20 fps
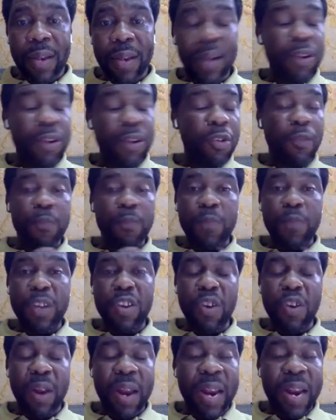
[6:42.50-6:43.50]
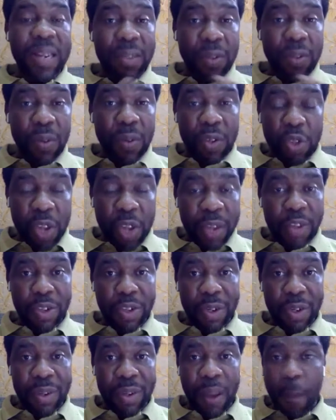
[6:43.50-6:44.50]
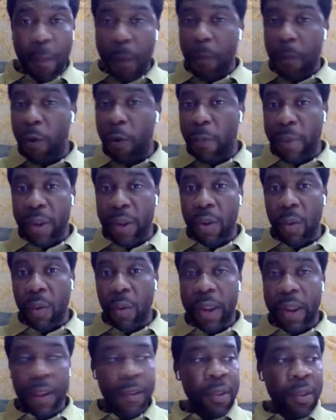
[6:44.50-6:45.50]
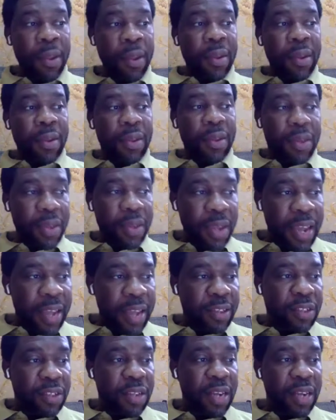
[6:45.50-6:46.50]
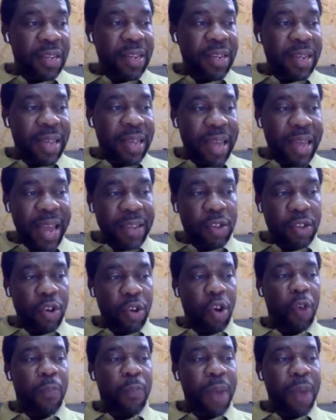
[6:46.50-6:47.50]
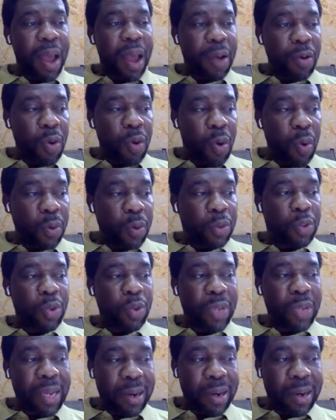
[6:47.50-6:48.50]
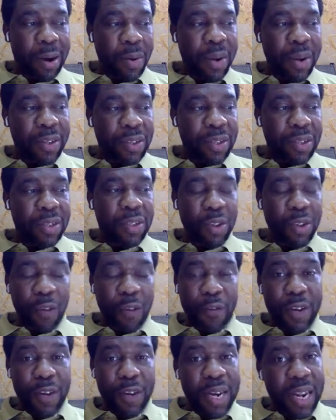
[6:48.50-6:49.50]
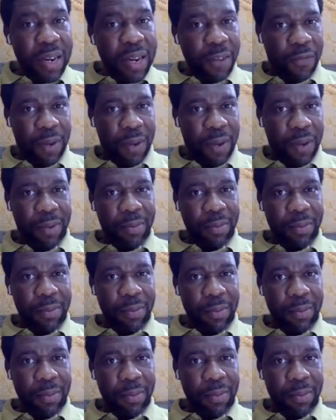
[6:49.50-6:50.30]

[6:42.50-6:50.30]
than the opinion and the suggestion that people will bring your way. Here he said, Get up and go to the great city of Nineveh